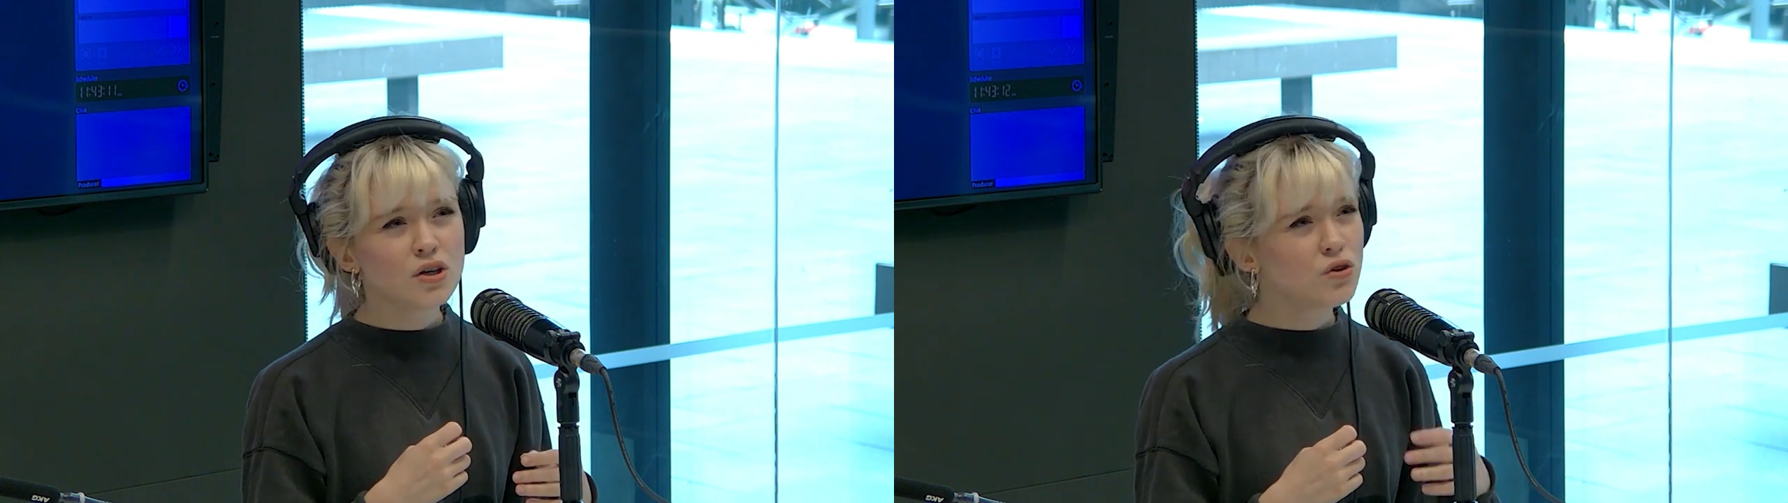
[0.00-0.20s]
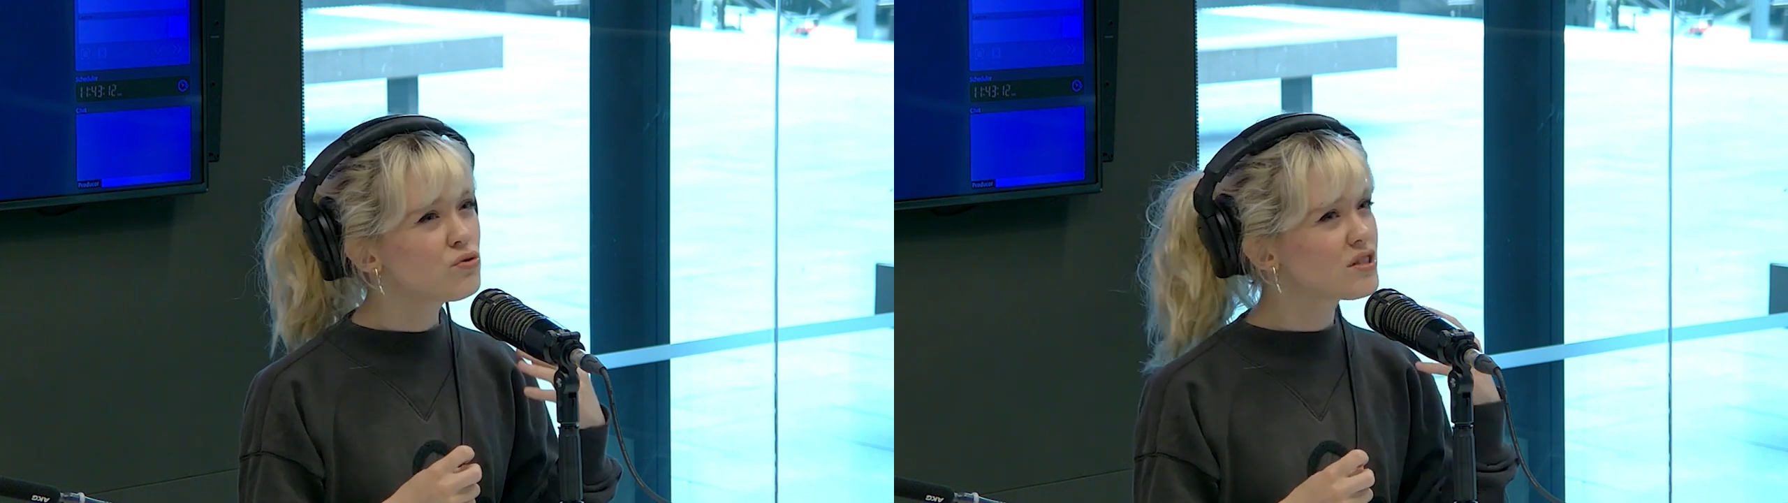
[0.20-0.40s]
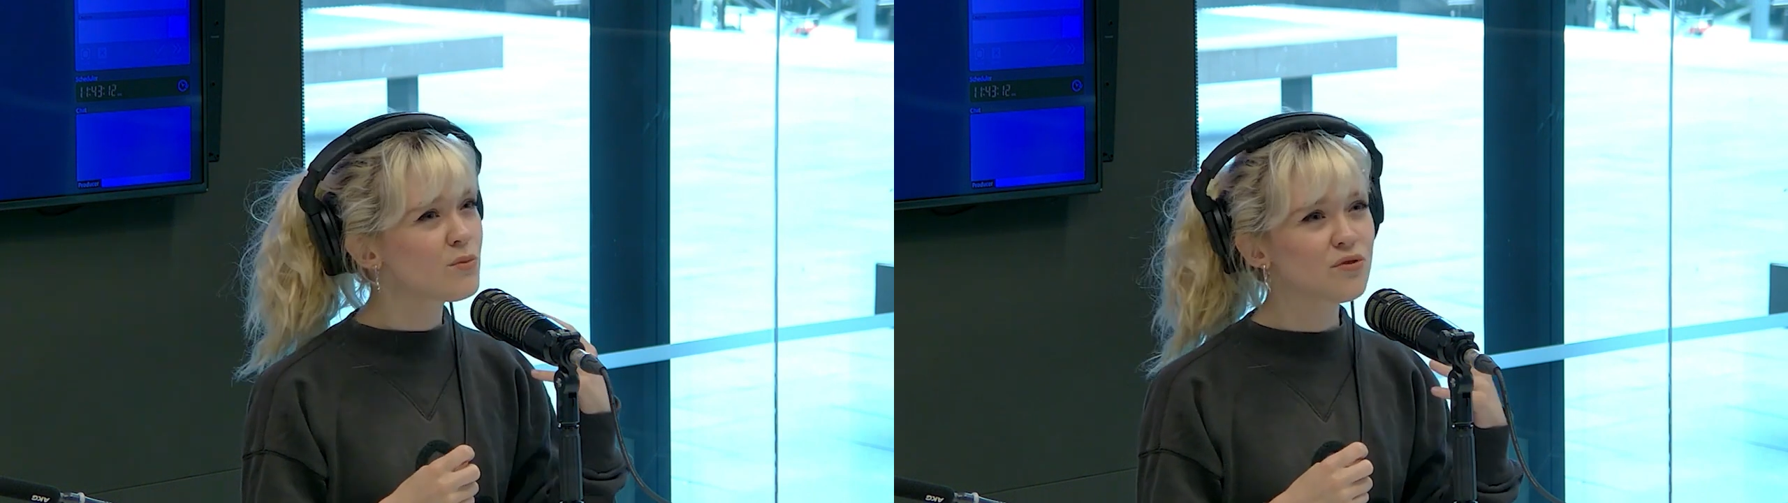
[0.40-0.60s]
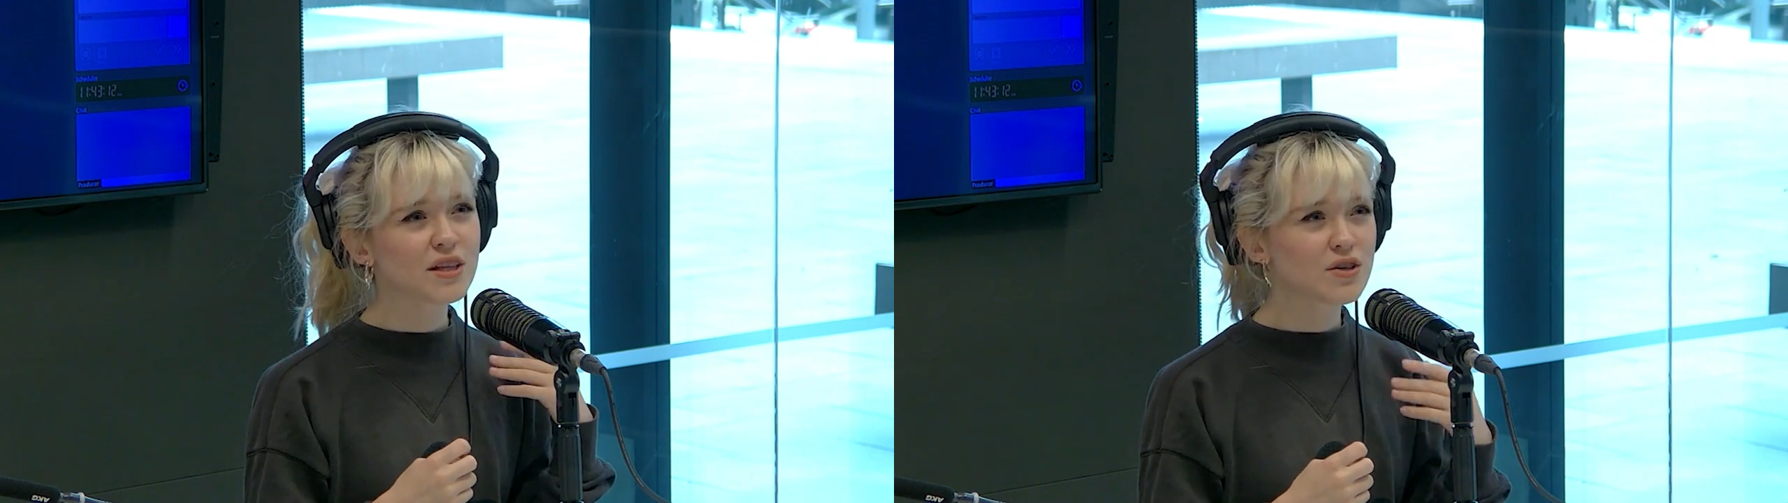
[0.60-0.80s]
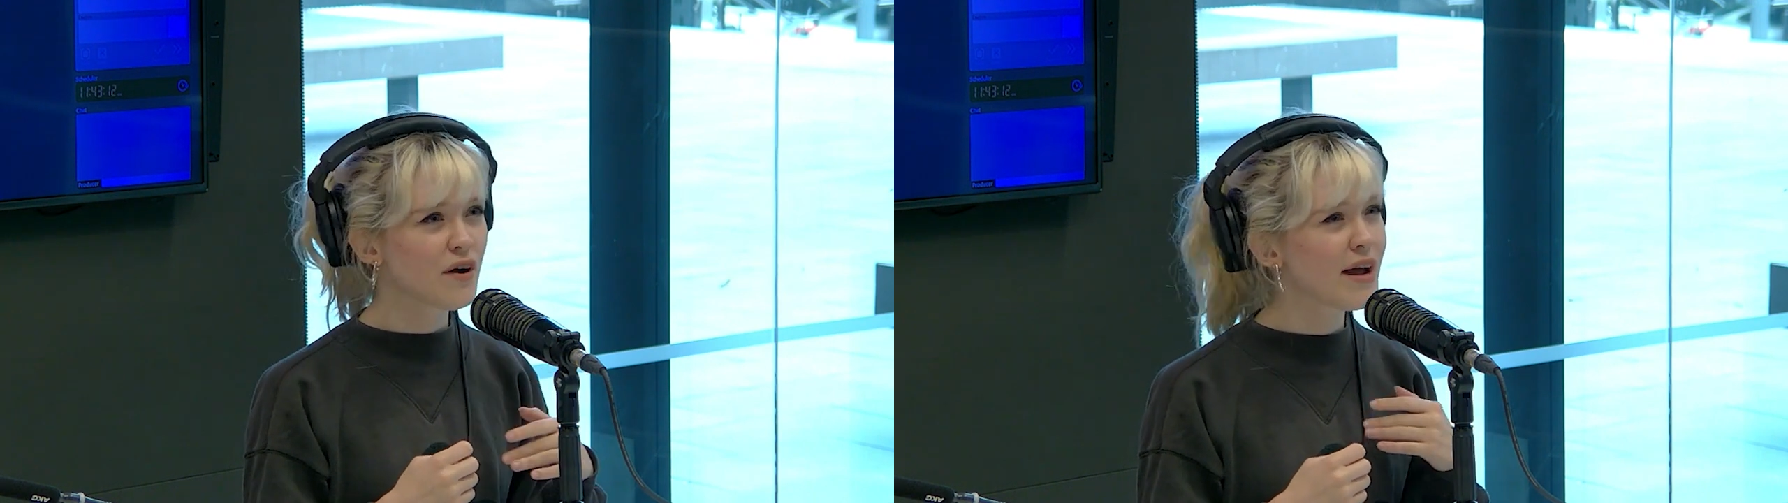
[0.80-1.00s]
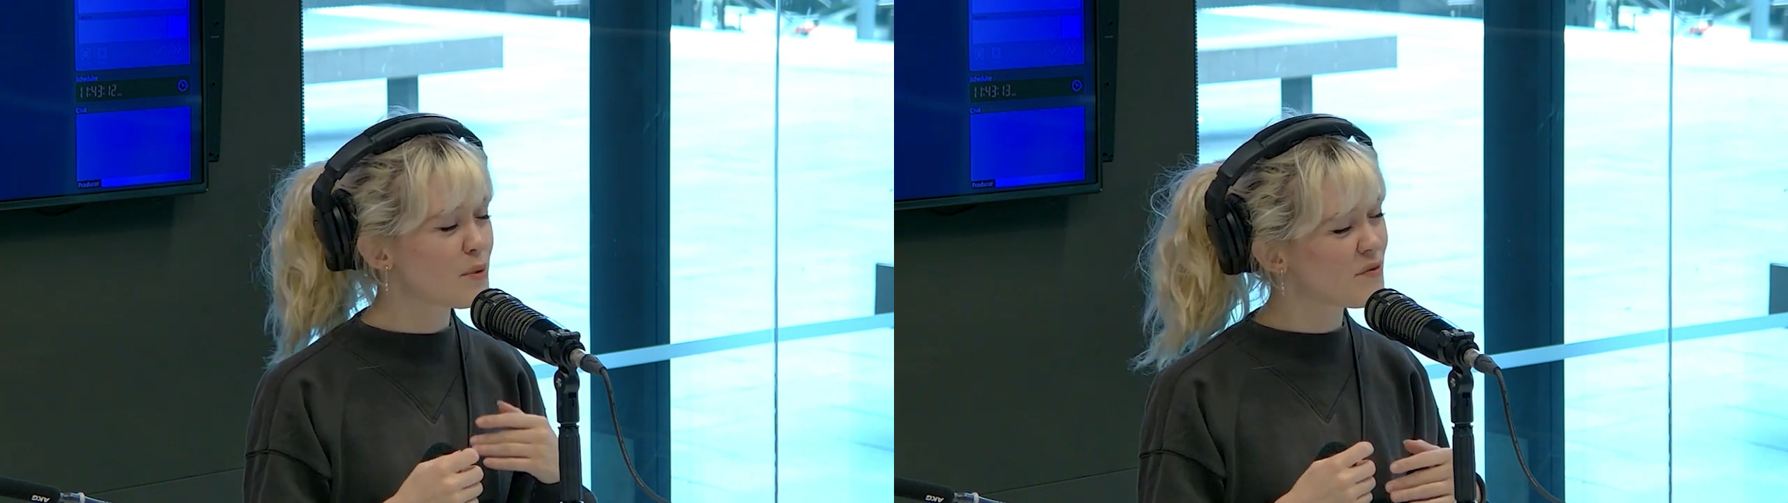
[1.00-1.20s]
you seemed really great.